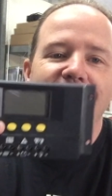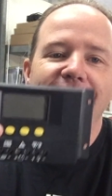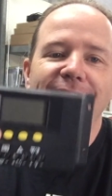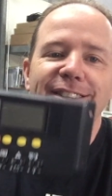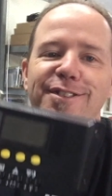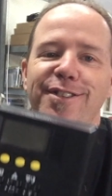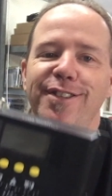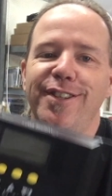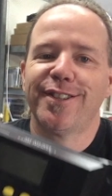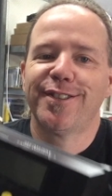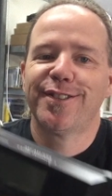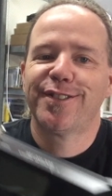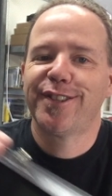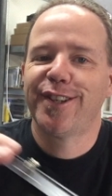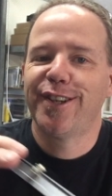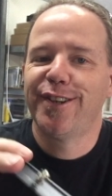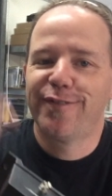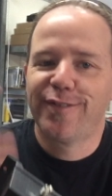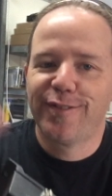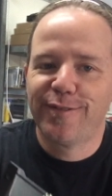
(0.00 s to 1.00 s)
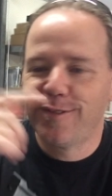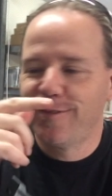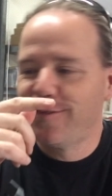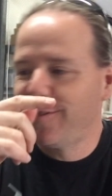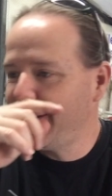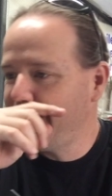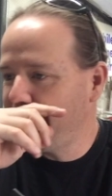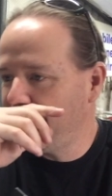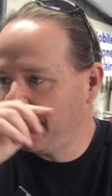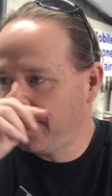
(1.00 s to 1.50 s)
As you can see from the
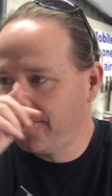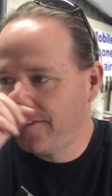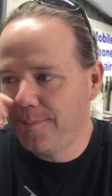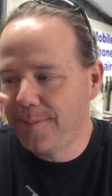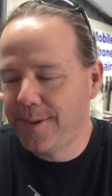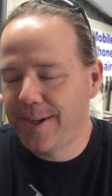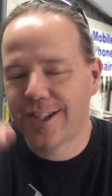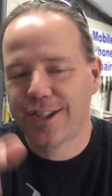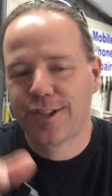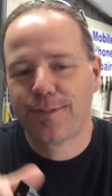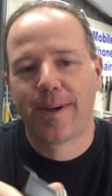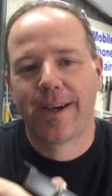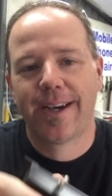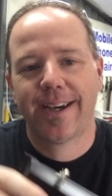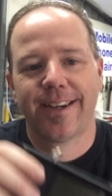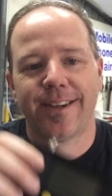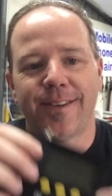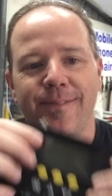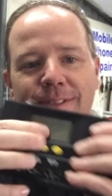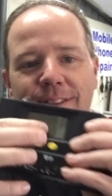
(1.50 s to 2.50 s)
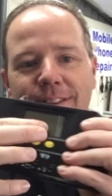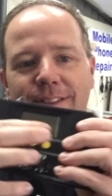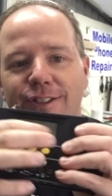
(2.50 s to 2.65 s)
video a few minutes back,